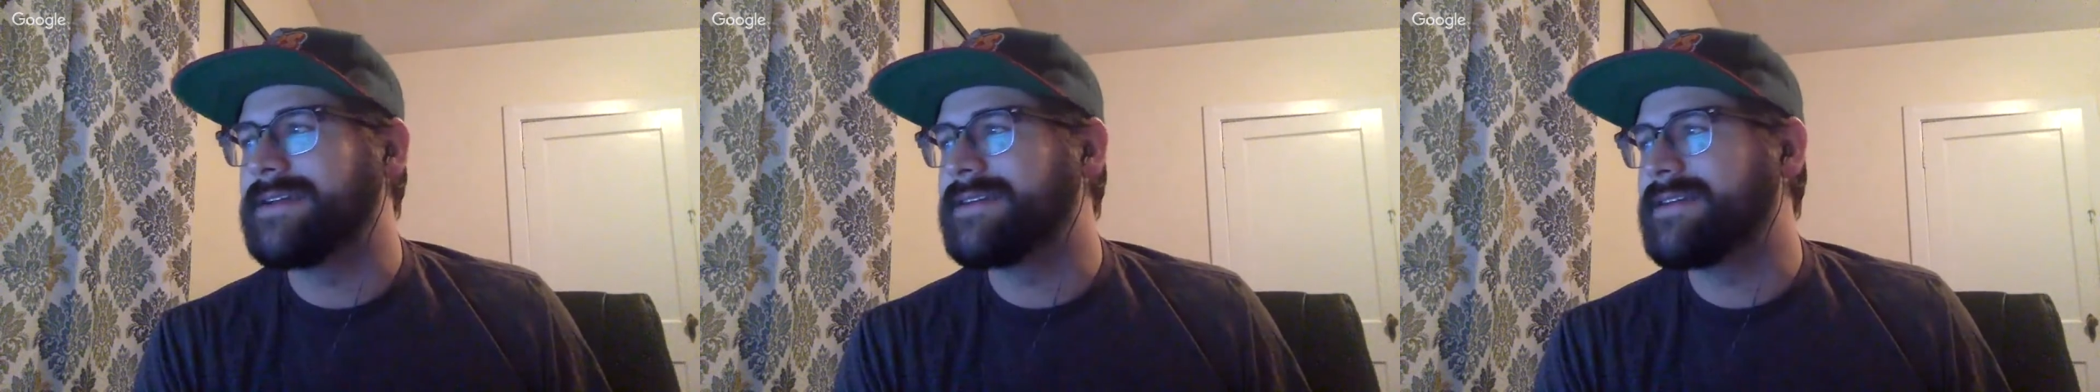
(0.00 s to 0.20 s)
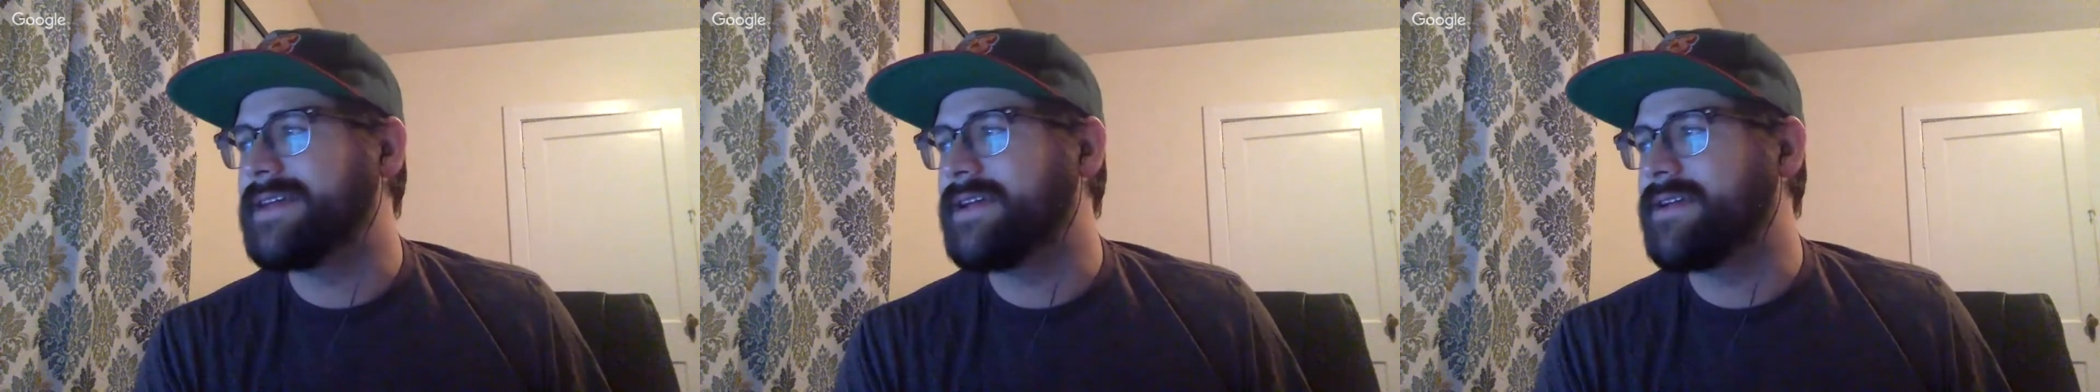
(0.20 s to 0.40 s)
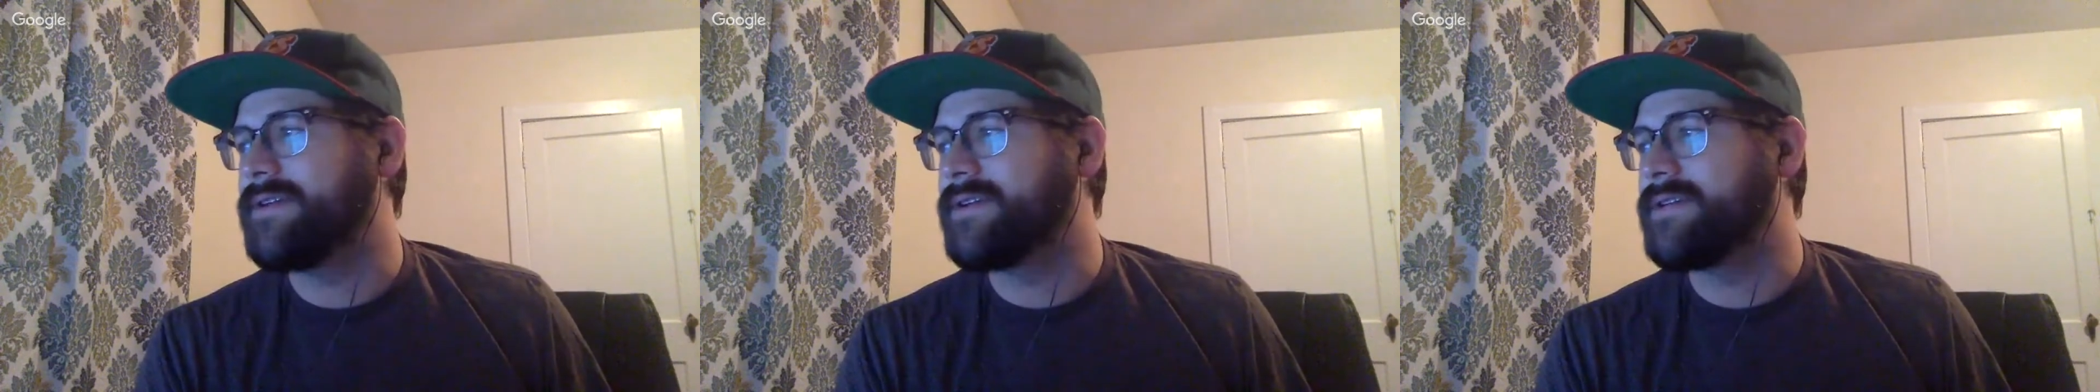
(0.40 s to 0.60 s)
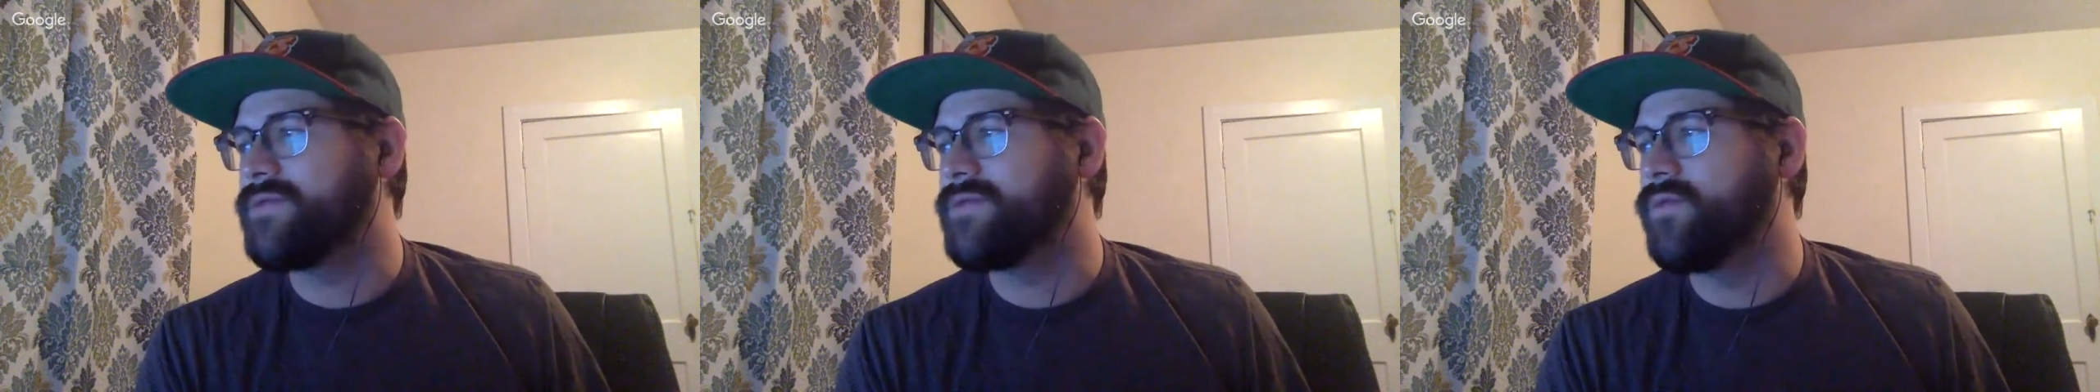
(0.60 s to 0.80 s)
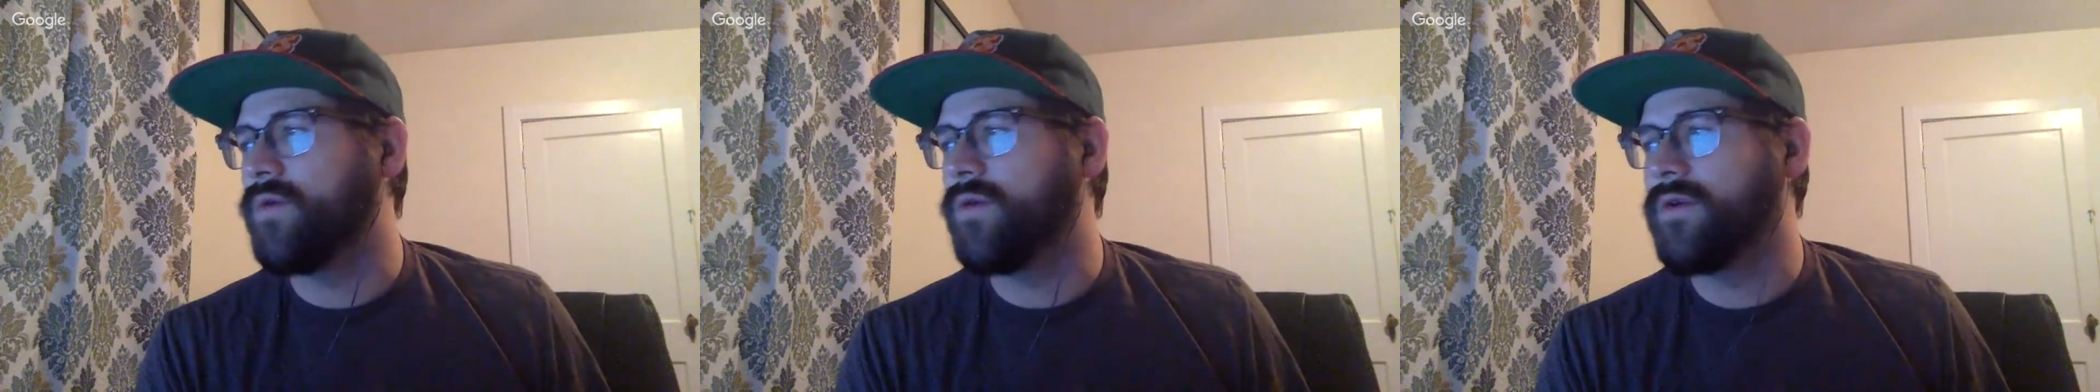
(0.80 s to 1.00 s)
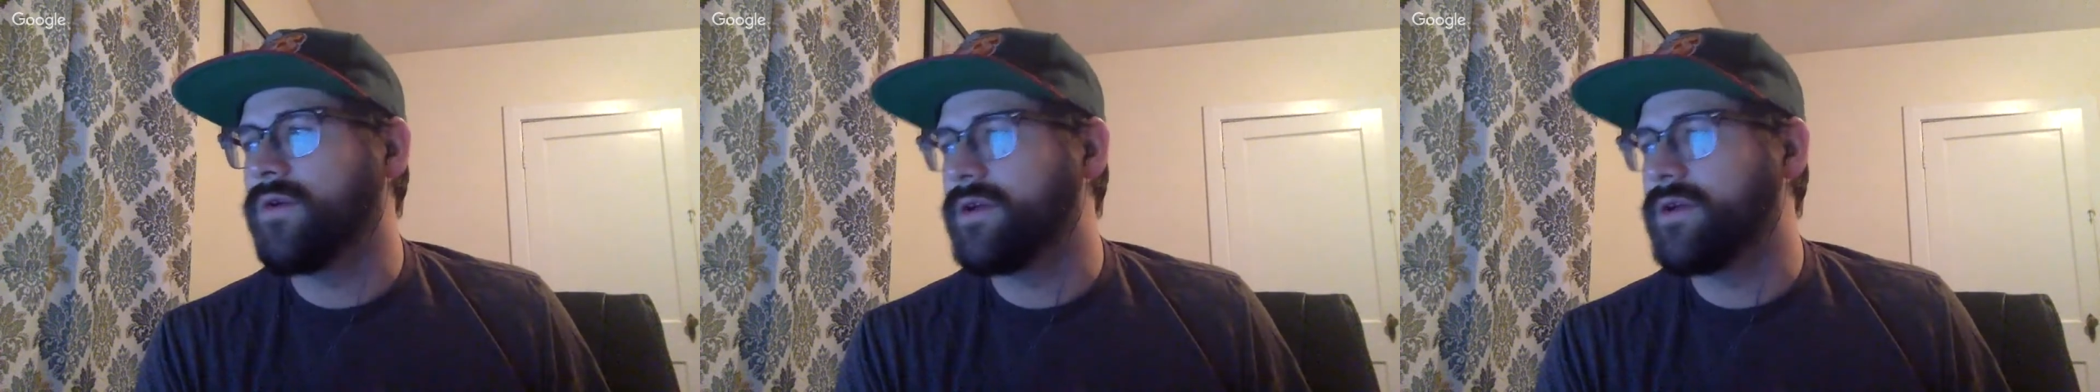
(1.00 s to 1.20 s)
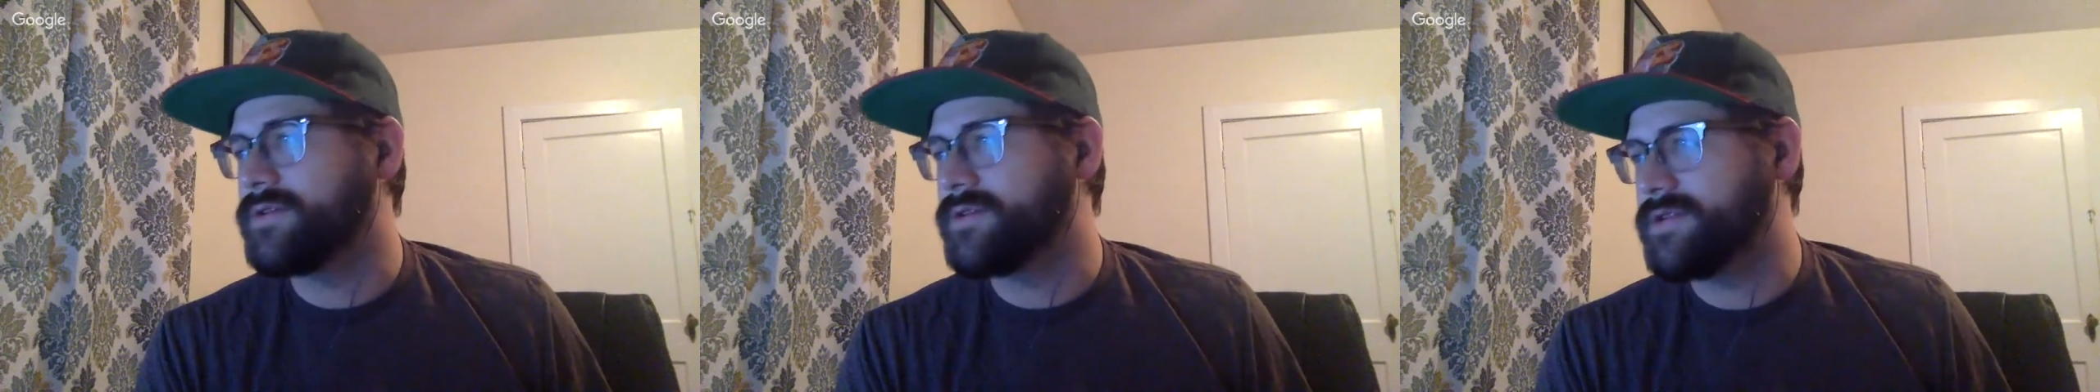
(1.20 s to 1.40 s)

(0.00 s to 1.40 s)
Secret Warriors.